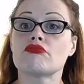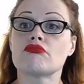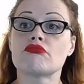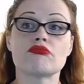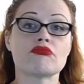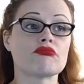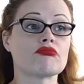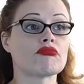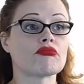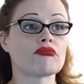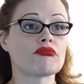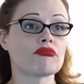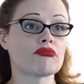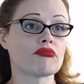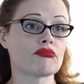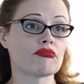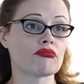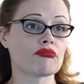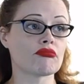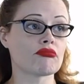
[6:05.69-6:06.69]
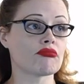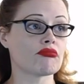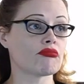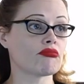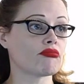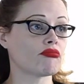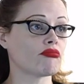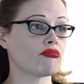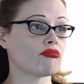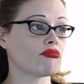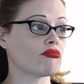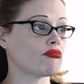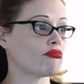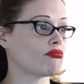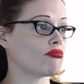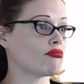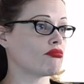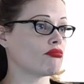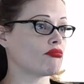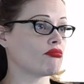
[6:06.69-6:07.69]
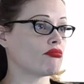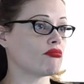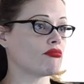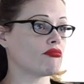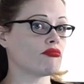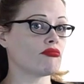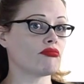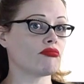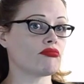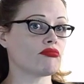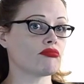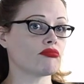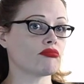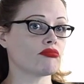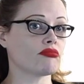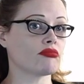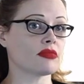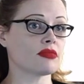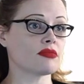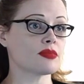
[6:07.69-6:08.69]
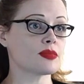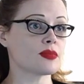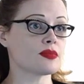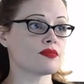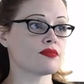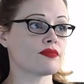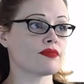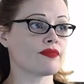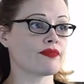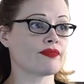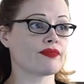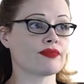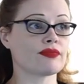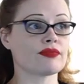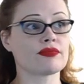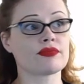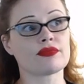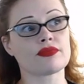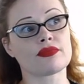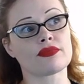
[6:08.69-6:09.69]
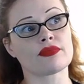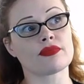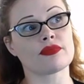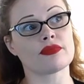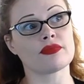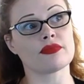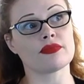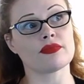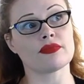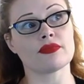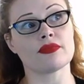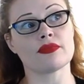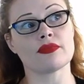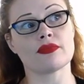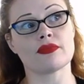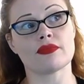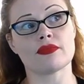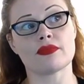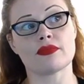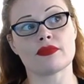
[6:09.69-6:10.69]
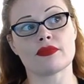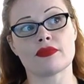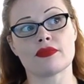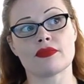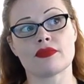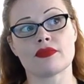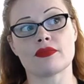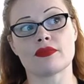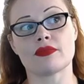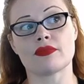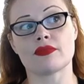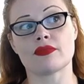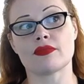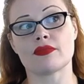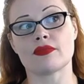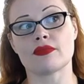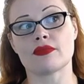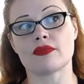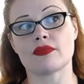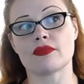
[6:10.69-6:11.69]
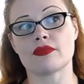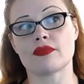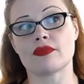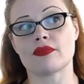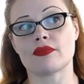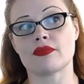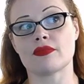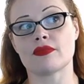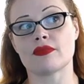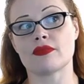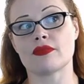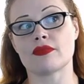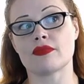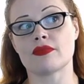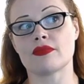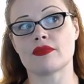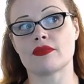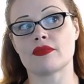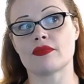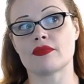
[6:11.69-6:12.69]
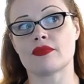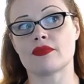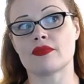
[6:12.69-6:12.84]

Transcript: (silence)